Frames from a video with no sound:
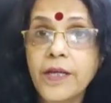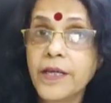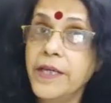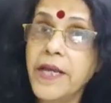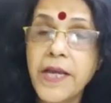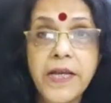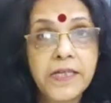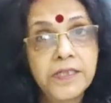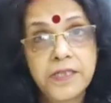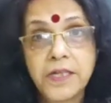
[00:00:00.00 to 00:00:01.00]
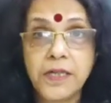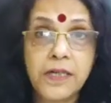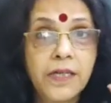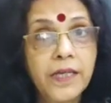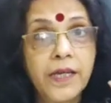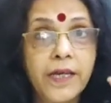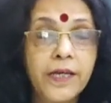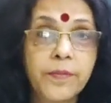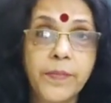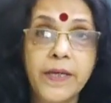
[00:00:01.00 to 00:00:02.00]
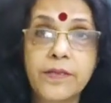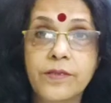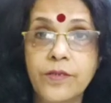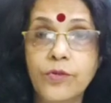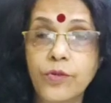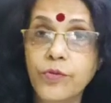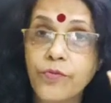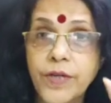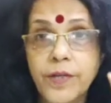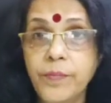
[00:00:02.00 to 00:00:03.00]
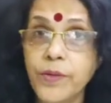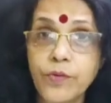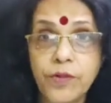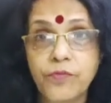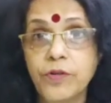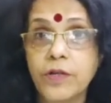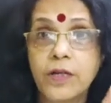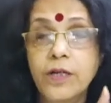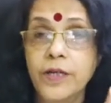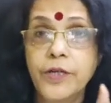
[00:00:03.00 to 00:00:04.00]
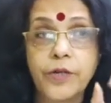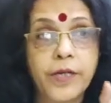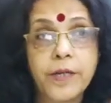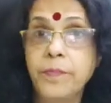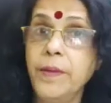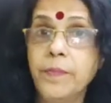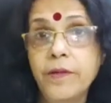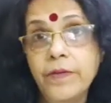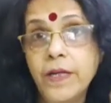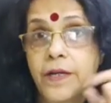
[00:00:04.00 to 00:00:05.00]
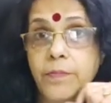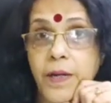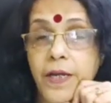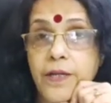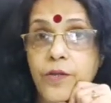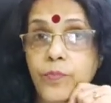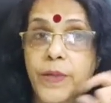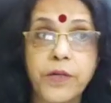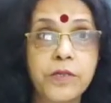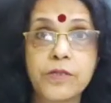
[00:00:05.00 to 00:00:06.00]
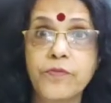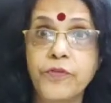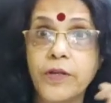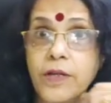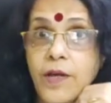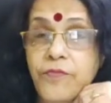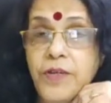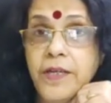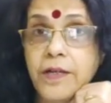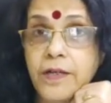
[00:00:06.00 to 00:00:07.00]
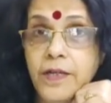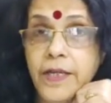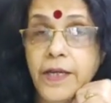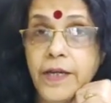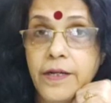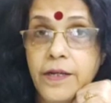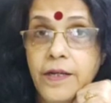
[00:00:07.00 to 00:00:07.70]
Yes, curly hair makes you look very beautiful. Curl your hair. People will admire you because of your lovely curly hair.